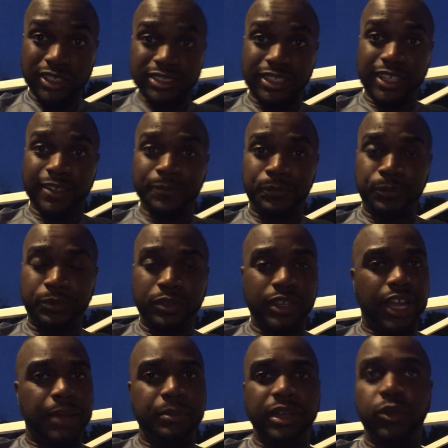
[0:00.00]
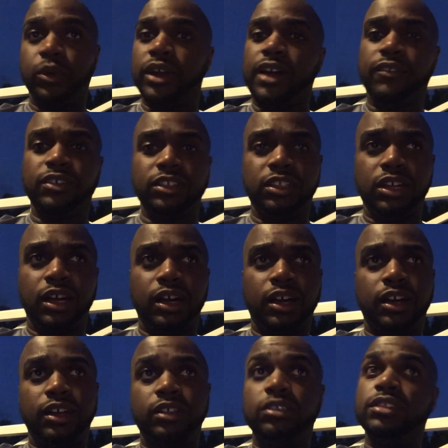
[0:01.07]
estate. I mean, whatever
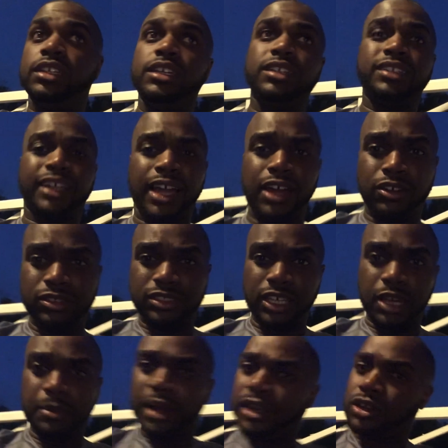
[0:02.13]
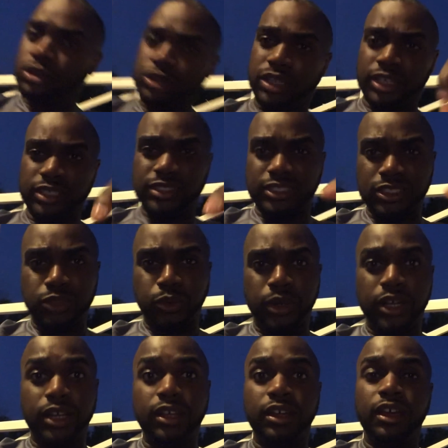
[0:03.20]
deals I got on the table, I go get it
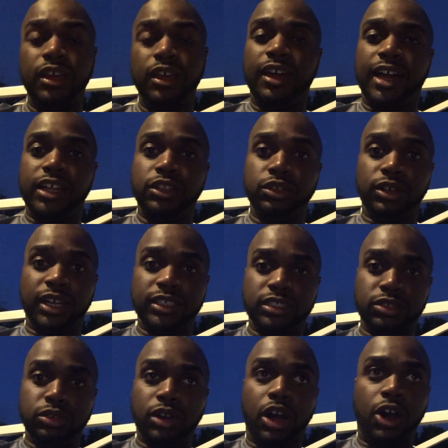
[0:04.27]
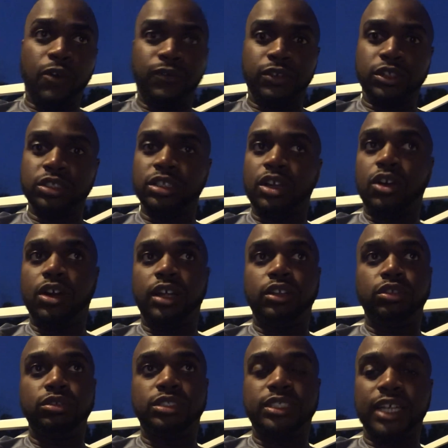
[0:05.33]
situated. I do offers, or I
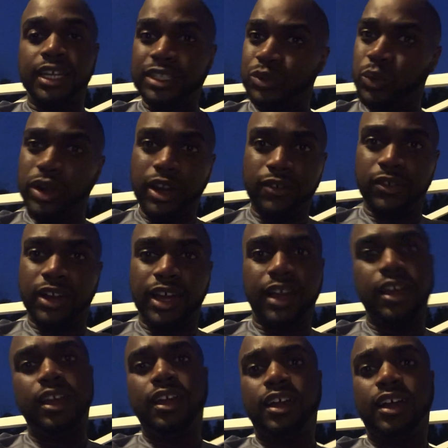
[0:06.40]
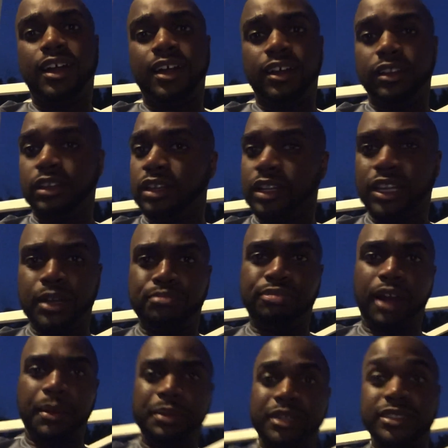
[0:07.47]
do selling, whatever. I look at
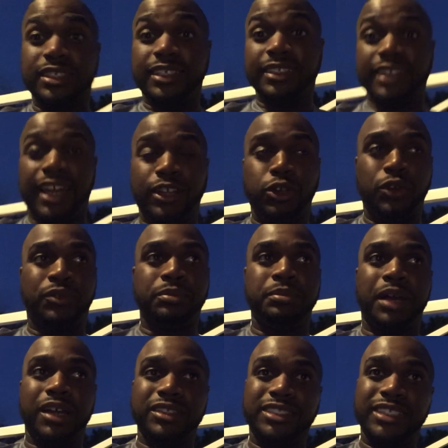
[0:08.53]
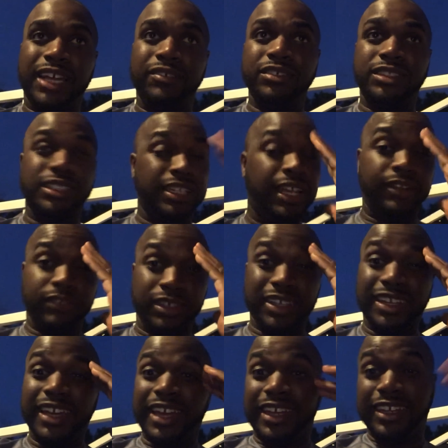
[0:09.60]
properties. I do it from about 7 to 11.
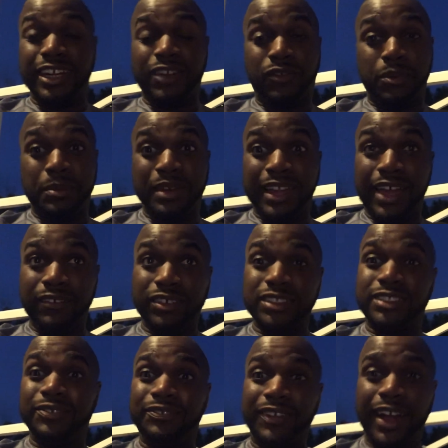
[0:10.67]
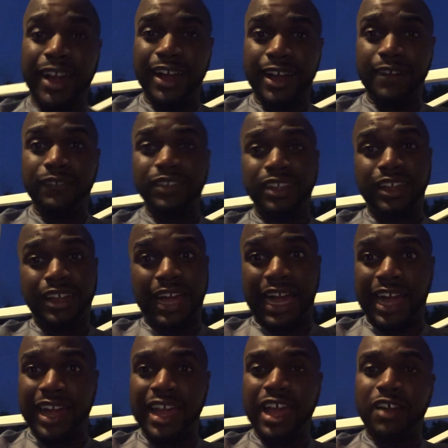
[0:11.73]
Then from 11 to 5,
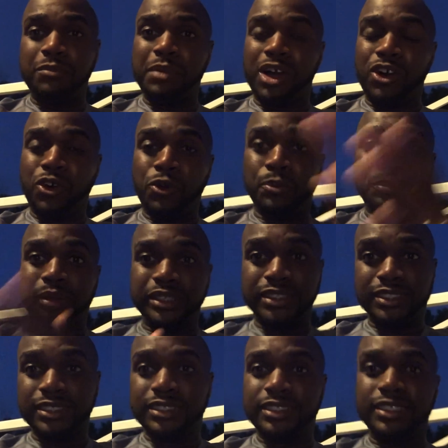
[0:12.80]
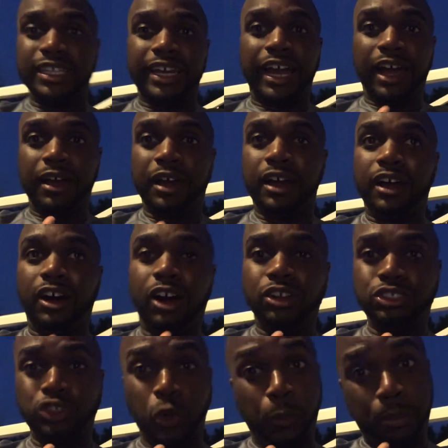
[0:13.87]
I have my own business that I
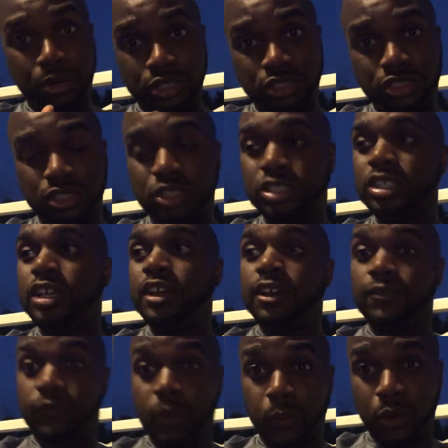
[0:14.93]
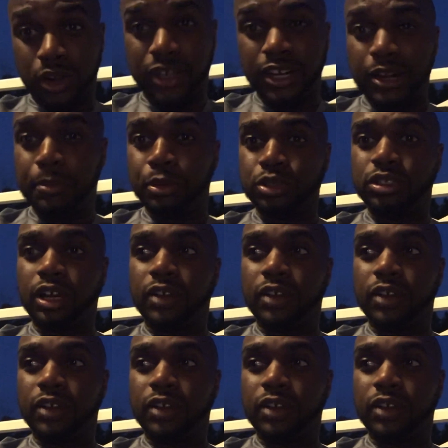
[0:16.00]
also purchased from working at the post